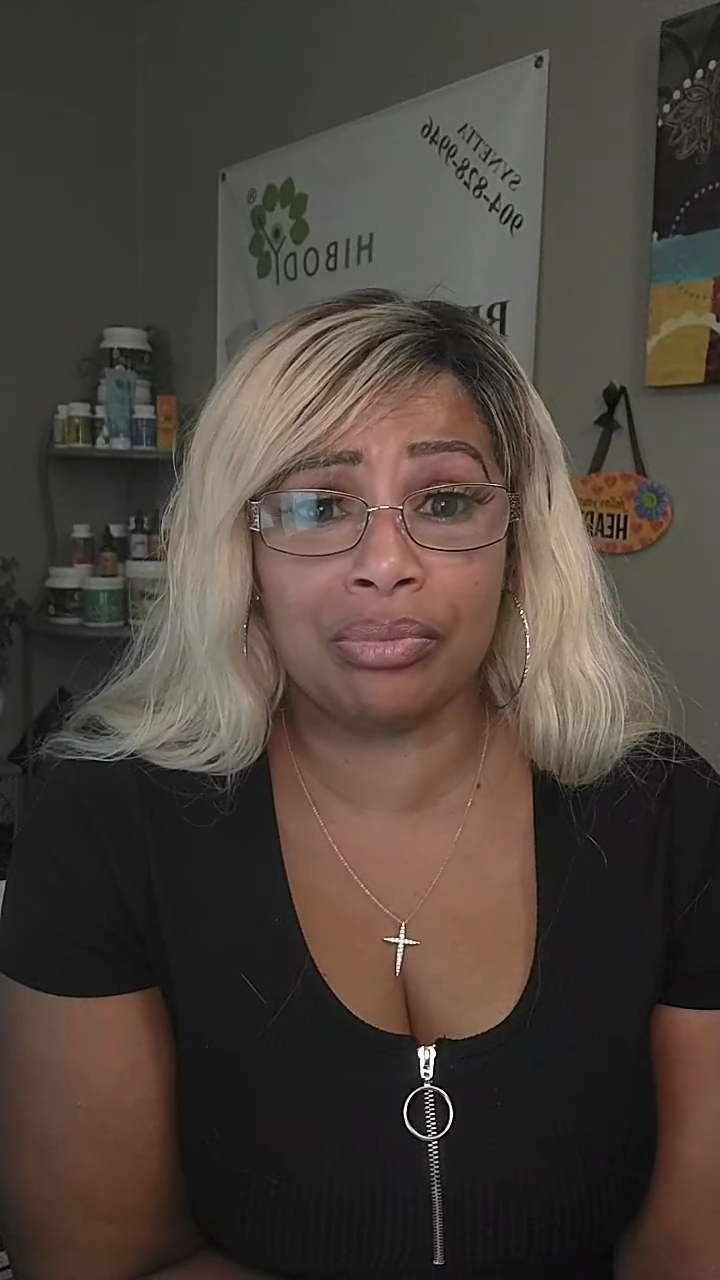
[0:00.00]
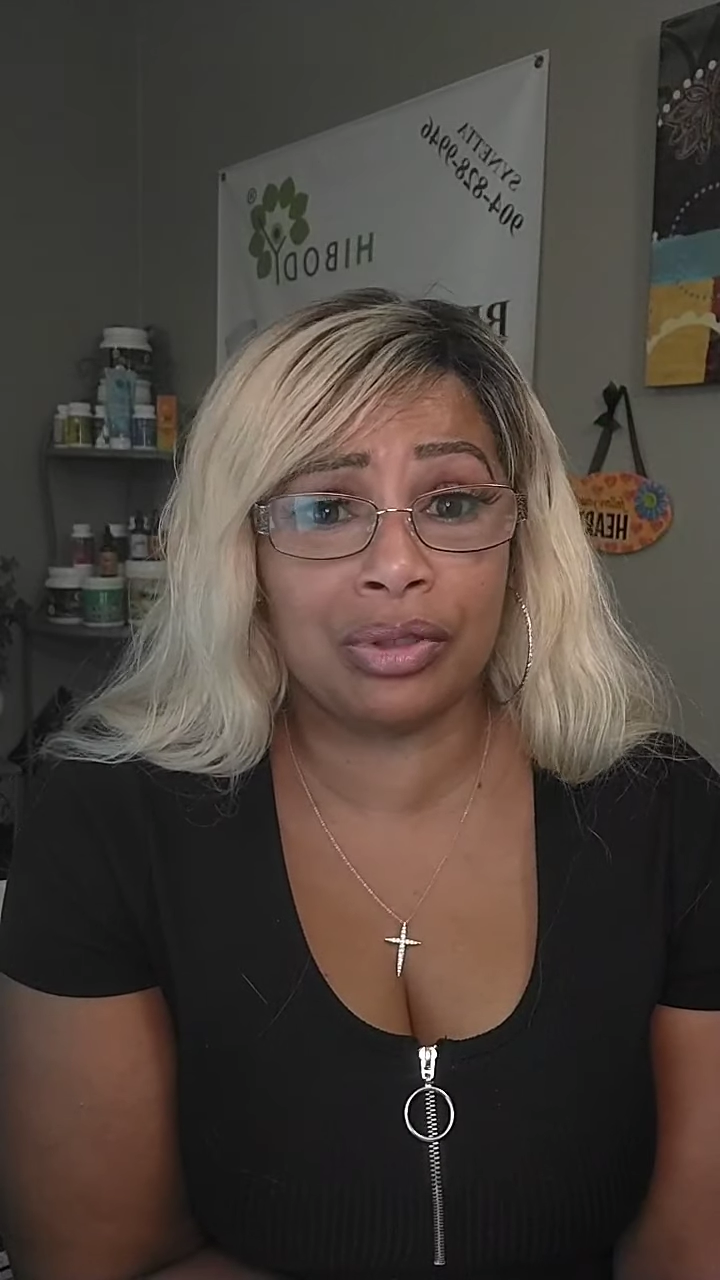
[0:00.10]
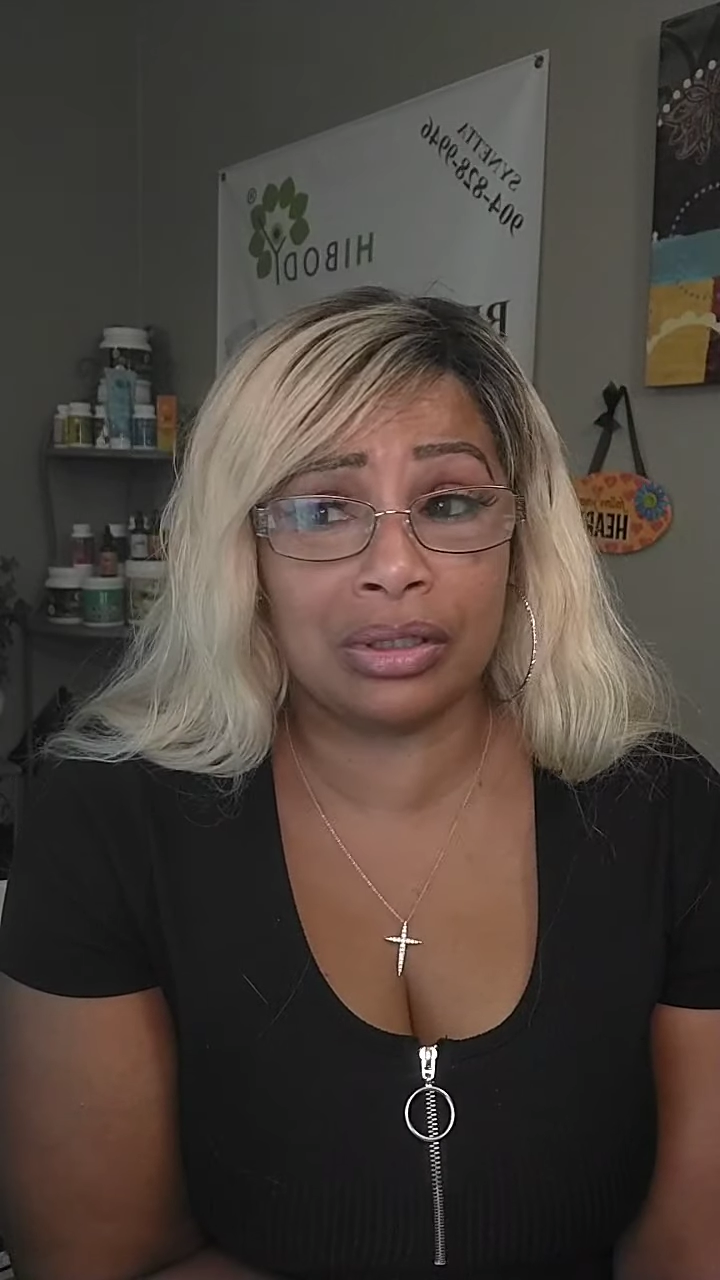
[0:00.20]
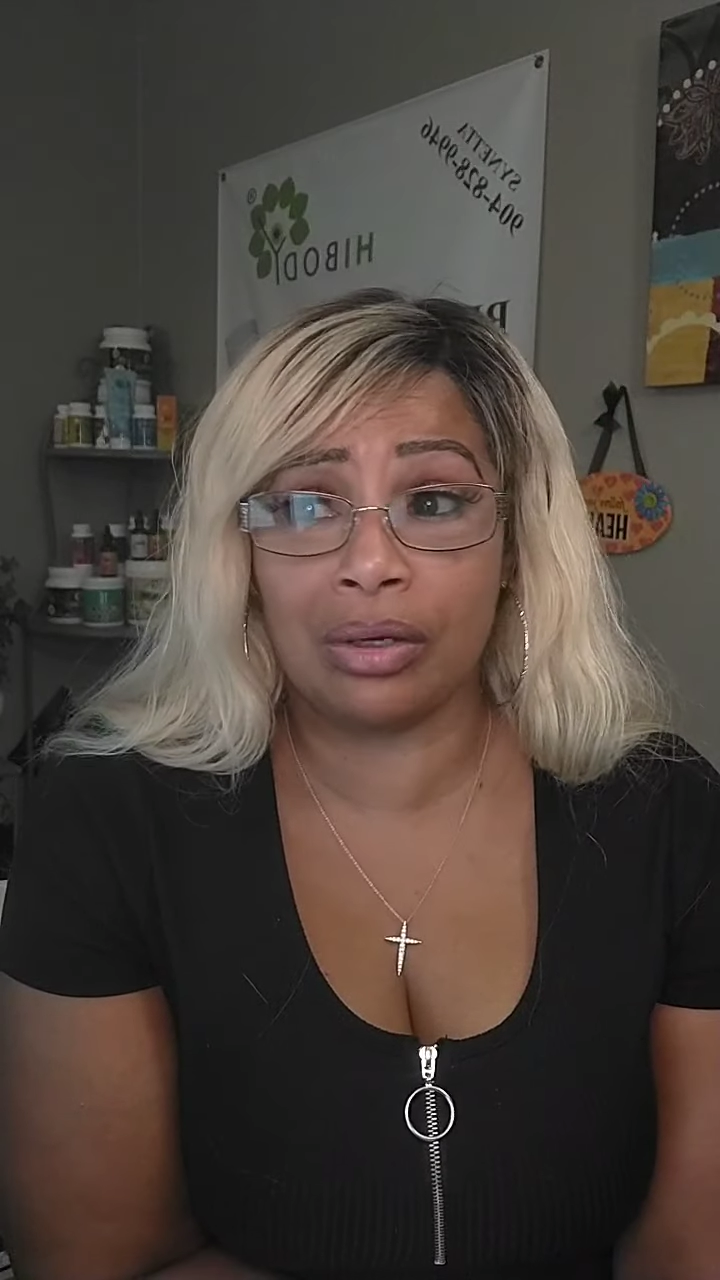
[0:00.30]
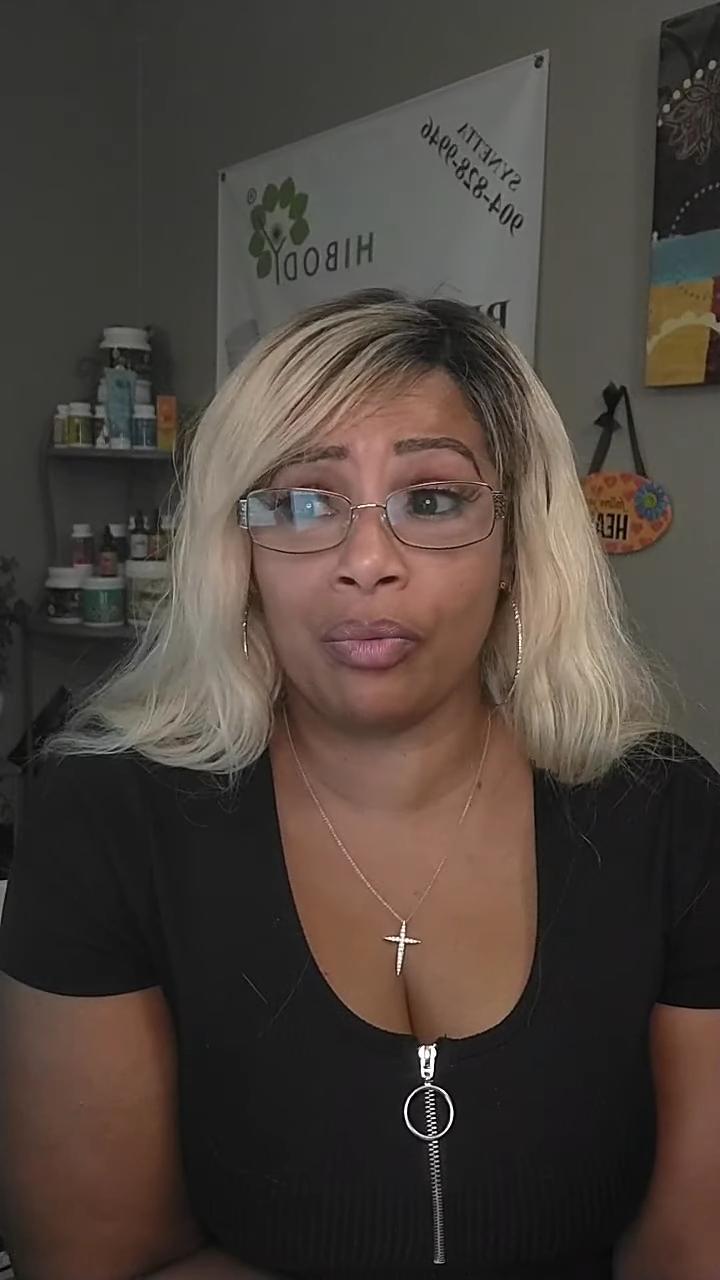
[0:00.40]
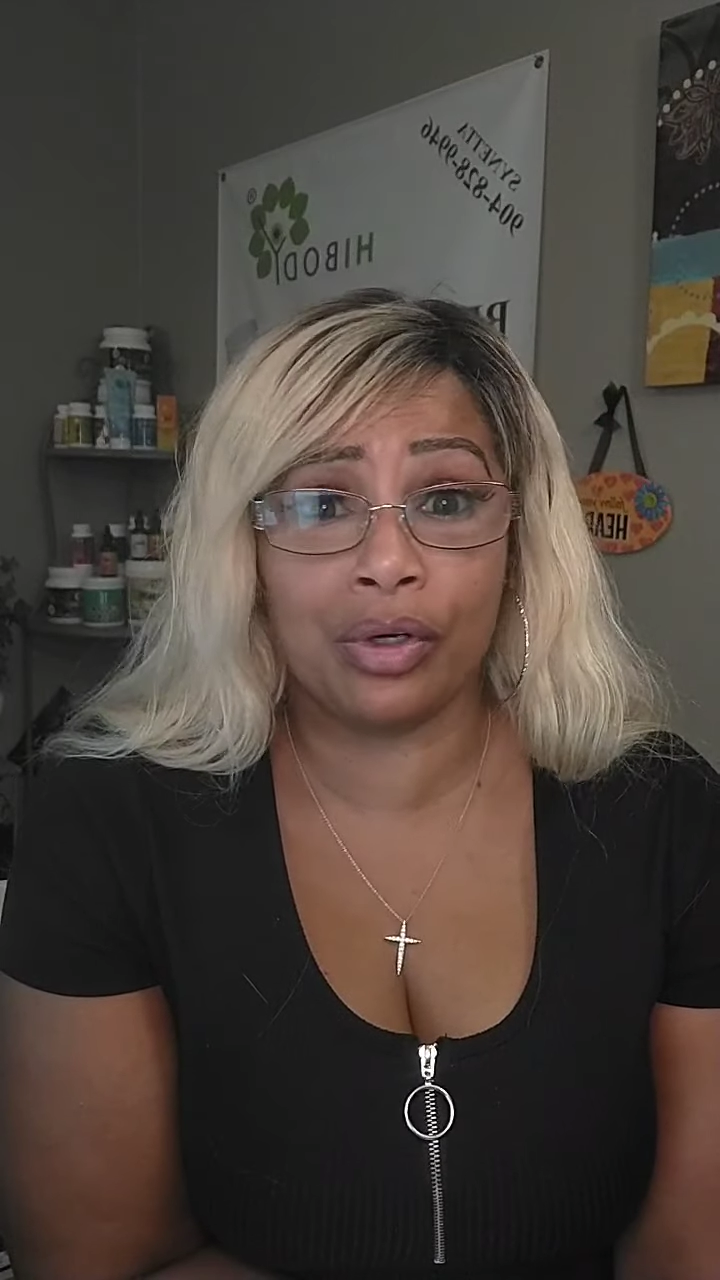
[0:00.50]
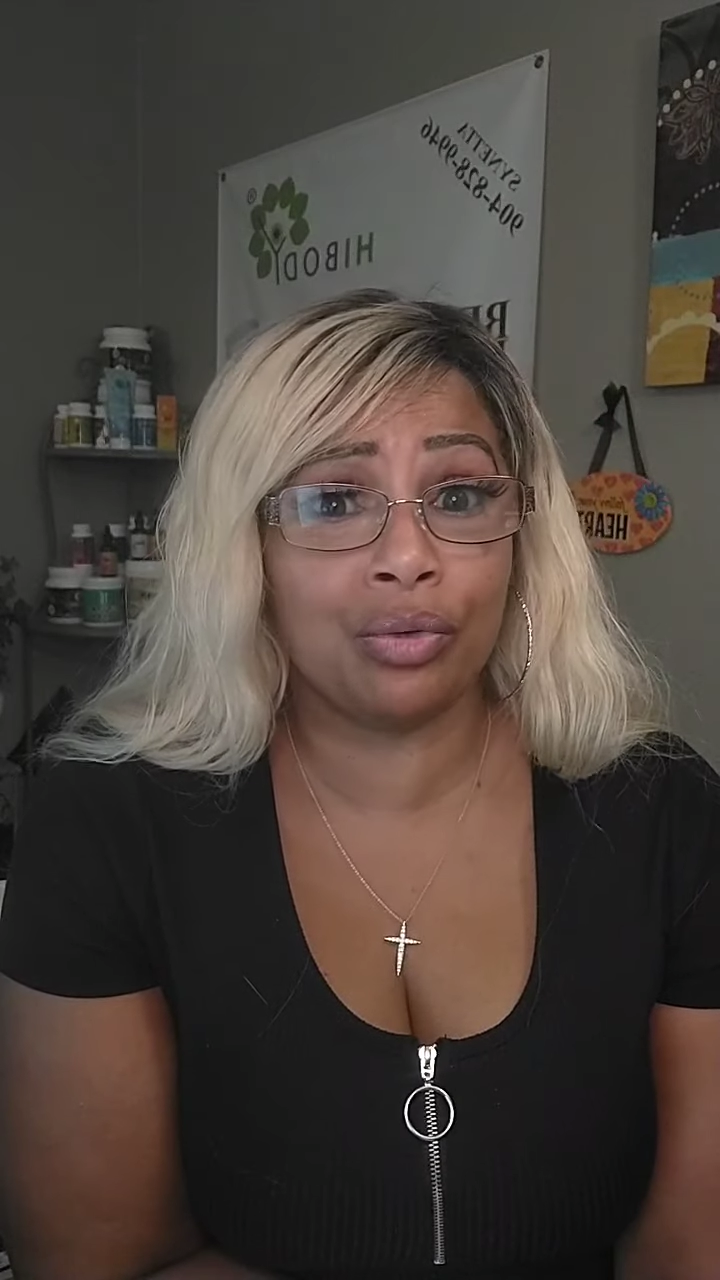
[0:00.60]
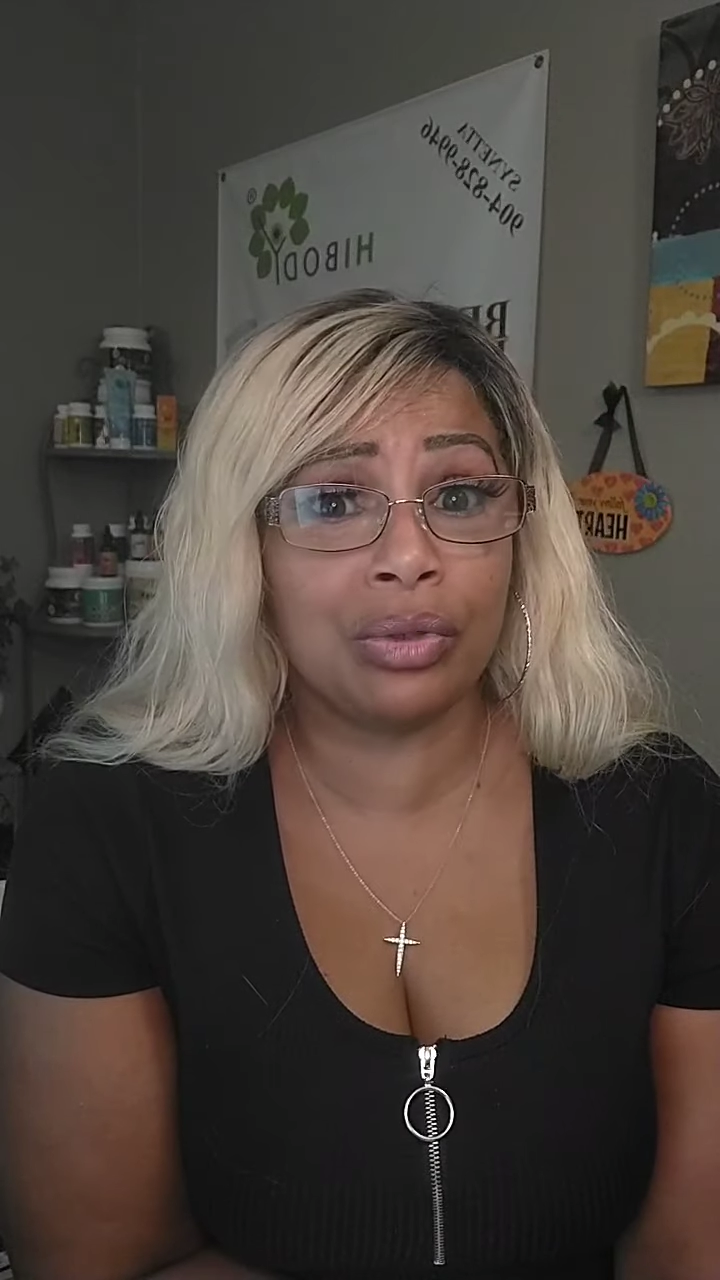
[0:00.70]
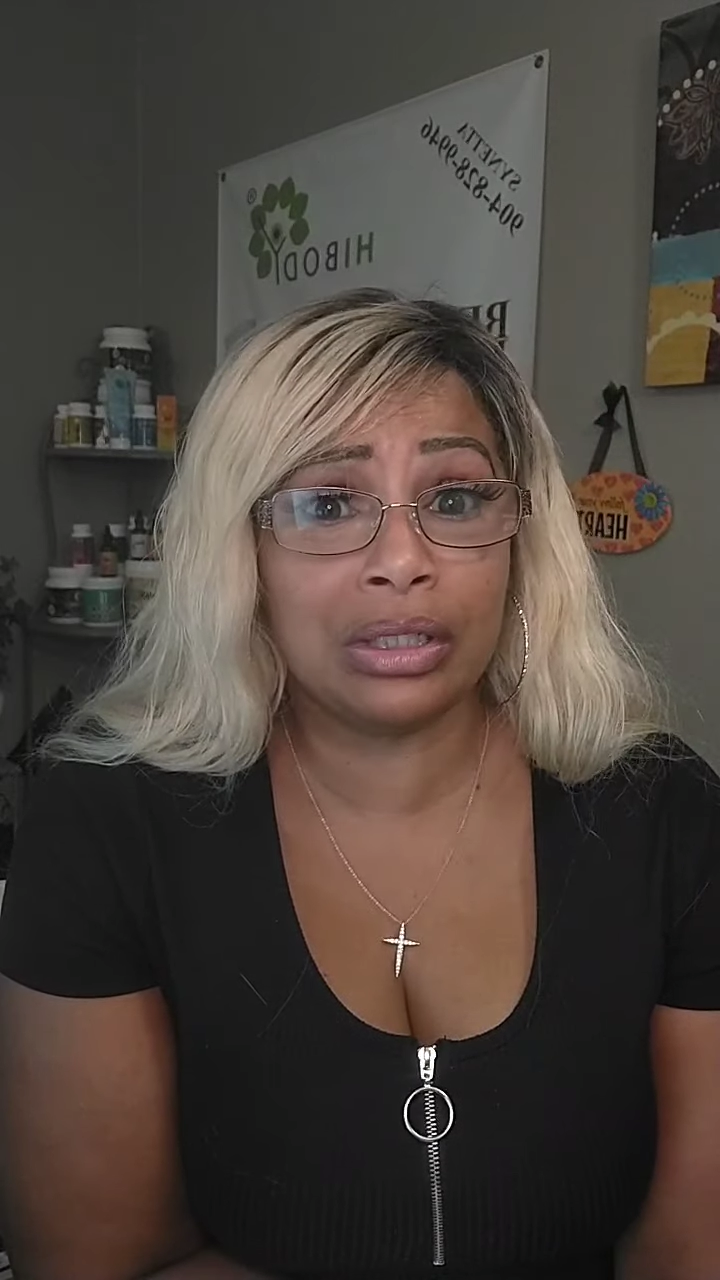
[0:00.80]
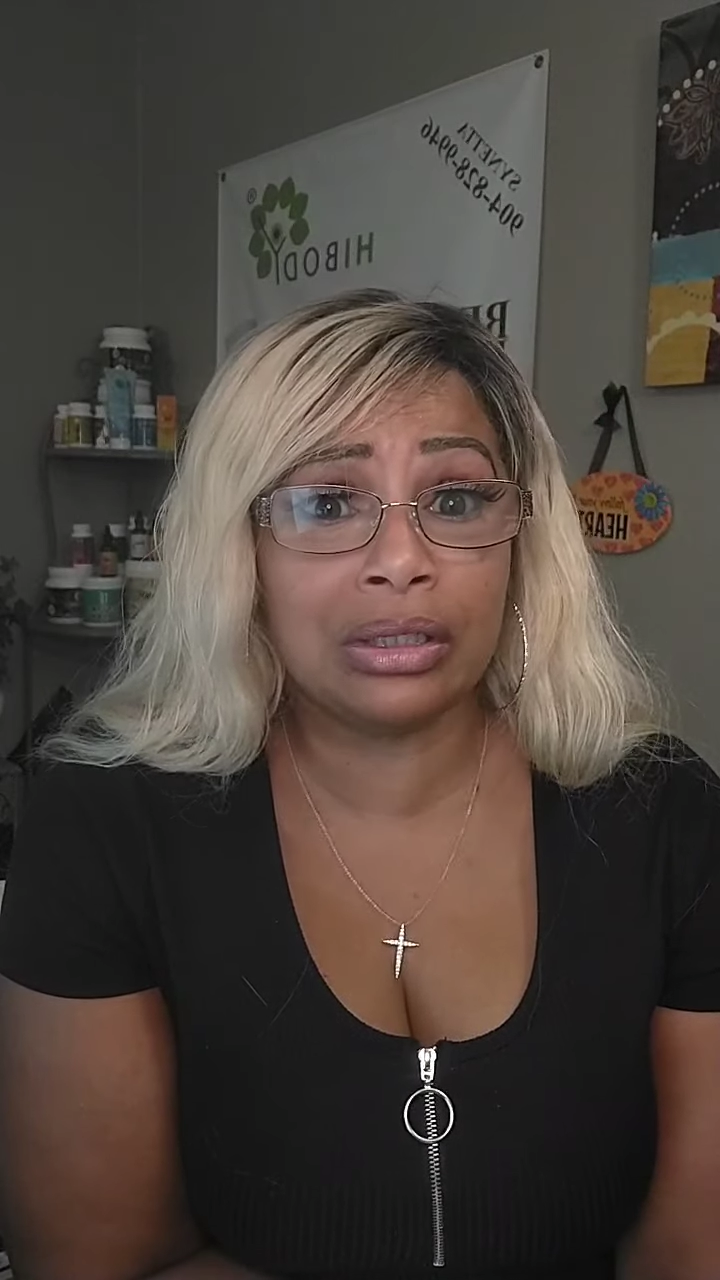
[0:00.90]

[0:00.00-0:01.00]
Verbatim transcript: to someone who needs